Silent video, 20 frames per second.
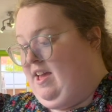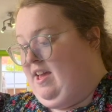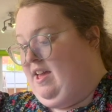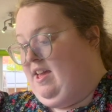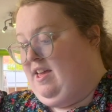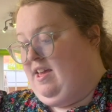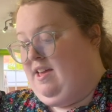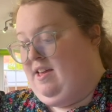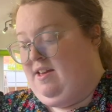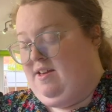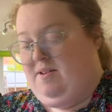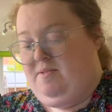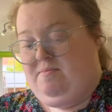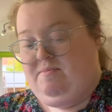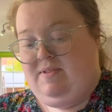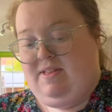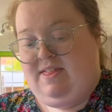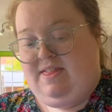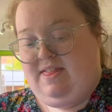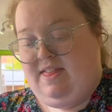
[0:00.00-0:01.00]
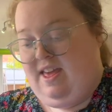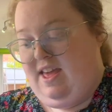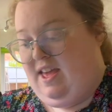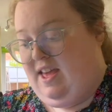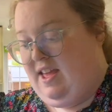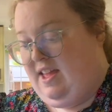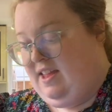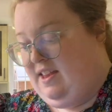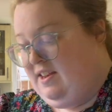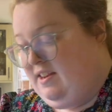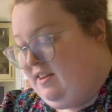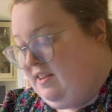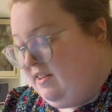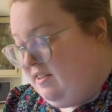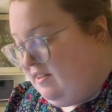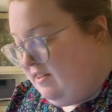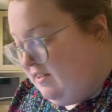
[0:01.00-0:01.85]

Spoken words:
Then